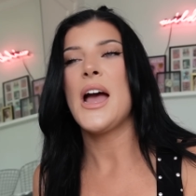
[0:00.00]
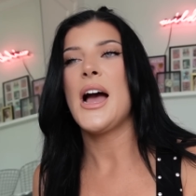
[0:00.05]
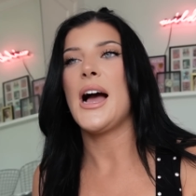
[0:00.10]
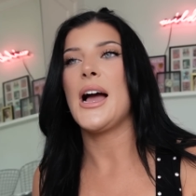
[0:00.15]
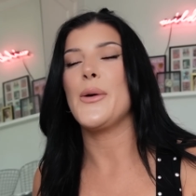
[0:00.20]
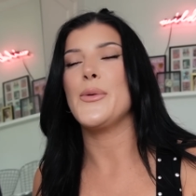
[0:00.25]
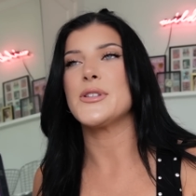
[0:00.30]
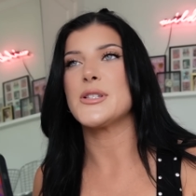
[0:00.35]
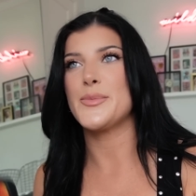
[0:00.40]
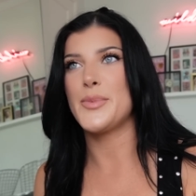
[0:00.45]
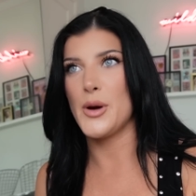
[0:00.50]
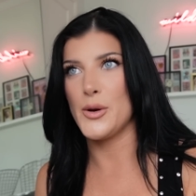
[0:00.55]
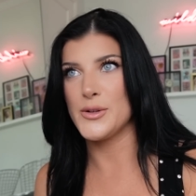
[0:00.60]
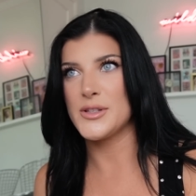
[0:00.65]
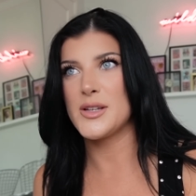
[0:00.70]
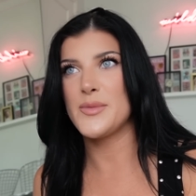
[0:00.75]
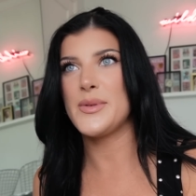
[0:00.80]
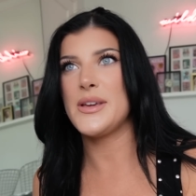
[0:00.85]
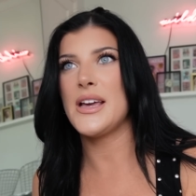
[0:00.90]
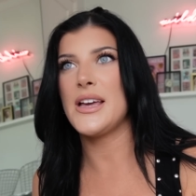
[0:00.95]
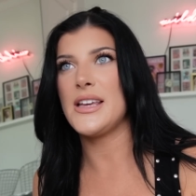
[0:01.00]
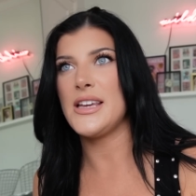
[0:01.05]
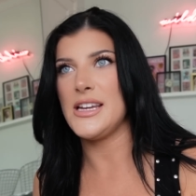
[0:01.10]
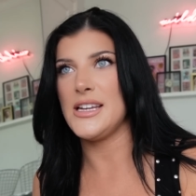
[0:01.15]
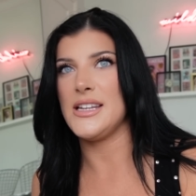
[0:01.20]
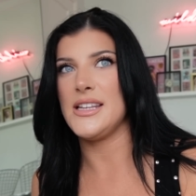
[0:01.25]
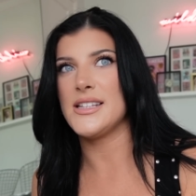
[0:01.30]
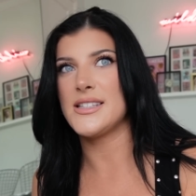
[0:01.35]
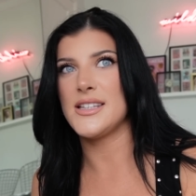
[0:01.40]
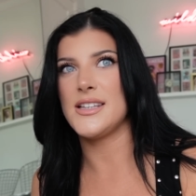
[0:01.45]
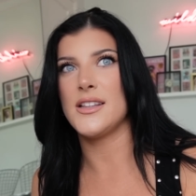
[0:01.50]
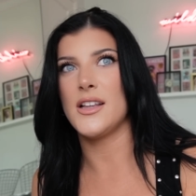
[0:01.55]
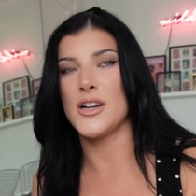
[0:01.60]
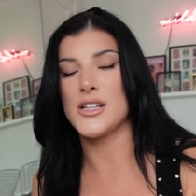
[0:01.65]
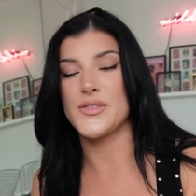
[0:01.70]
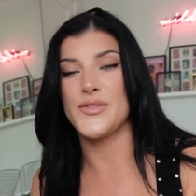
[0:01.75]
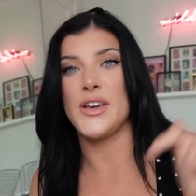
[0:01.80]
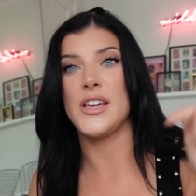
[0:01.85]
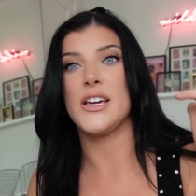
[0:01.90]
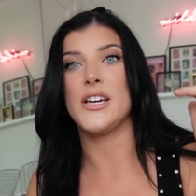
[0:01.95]
I was supposed to be at EDC
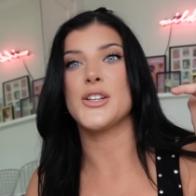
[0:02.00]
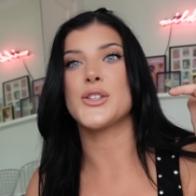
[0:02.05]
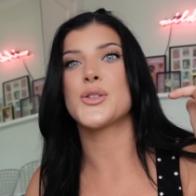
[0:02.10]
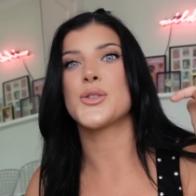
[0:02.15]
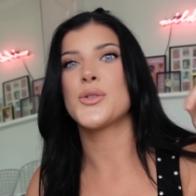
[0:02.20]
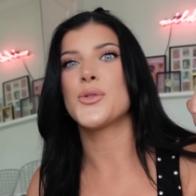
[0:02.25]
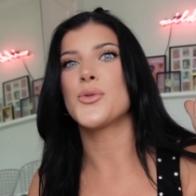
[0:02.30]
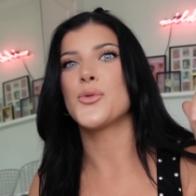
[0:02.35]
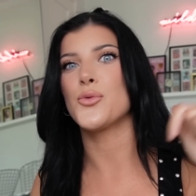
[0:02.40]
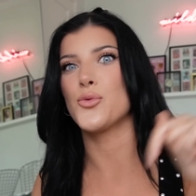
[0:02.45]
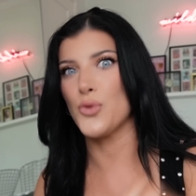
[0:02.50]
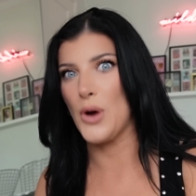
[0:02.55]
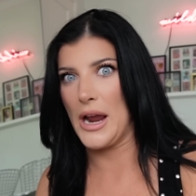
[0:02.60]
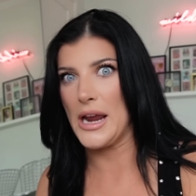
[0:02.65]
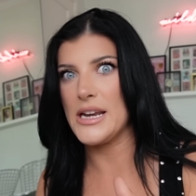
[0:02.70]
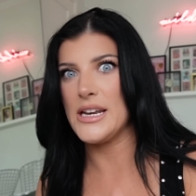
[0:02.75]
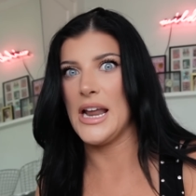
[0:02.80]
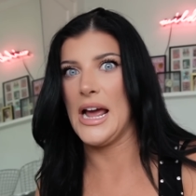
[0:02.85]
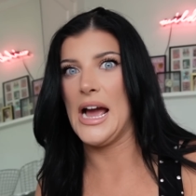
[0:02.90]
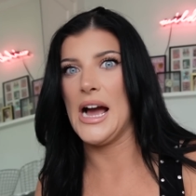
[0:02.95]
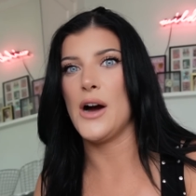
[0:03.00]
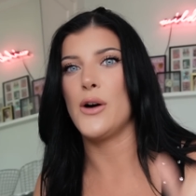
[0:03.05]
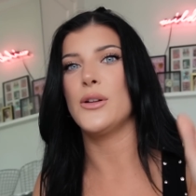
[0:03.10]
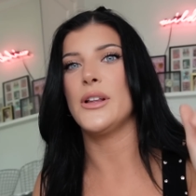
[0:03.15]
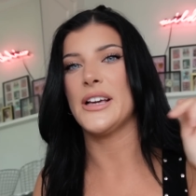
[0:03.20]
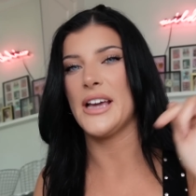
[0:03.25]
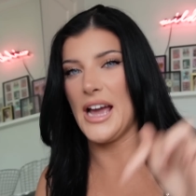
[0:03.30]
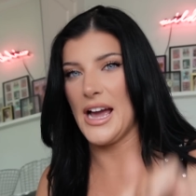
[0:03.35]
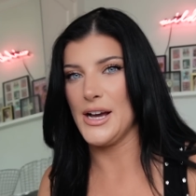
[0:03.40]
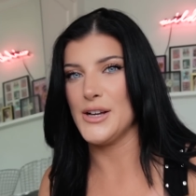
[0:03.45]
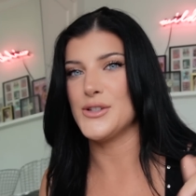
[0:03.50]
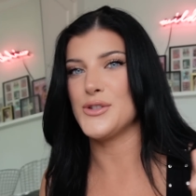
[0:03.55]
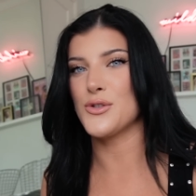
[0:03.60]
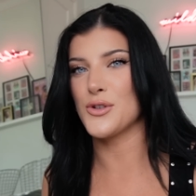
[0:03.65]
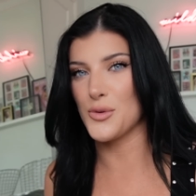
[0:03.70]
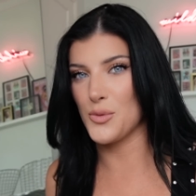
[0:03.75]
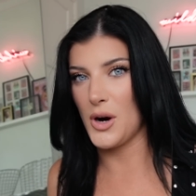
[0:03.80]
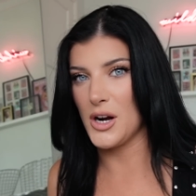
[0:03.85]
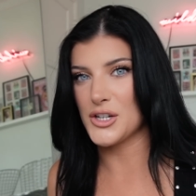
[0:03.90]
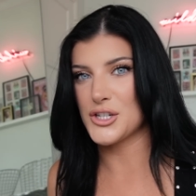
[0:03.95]
Las Vegas right now. Like as you
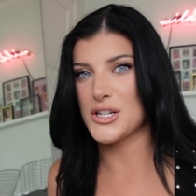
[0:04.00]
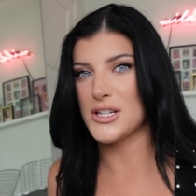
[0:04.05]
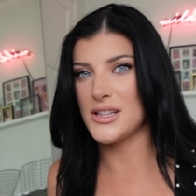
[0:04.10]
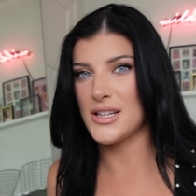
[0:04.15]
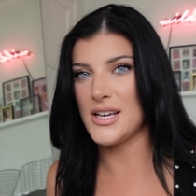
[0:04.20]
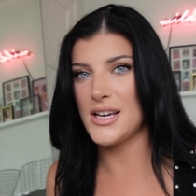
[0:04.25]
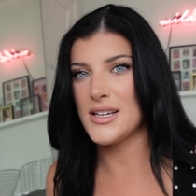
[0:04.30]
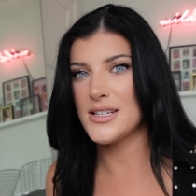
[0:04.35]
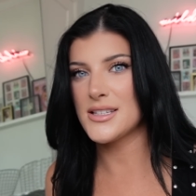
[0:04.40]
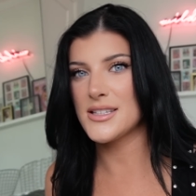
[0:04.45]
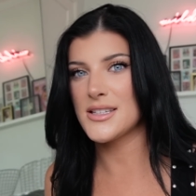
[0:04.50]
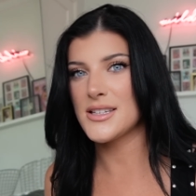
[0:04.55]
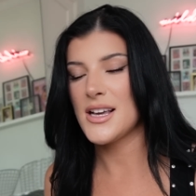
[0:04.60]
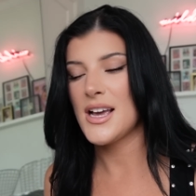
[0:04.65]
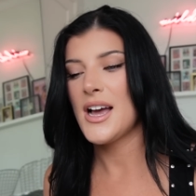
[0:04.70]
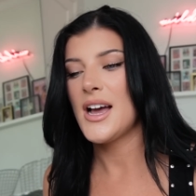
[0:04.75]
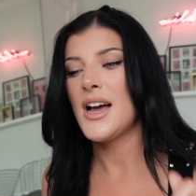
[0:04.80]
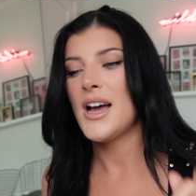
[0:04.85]
were watching this,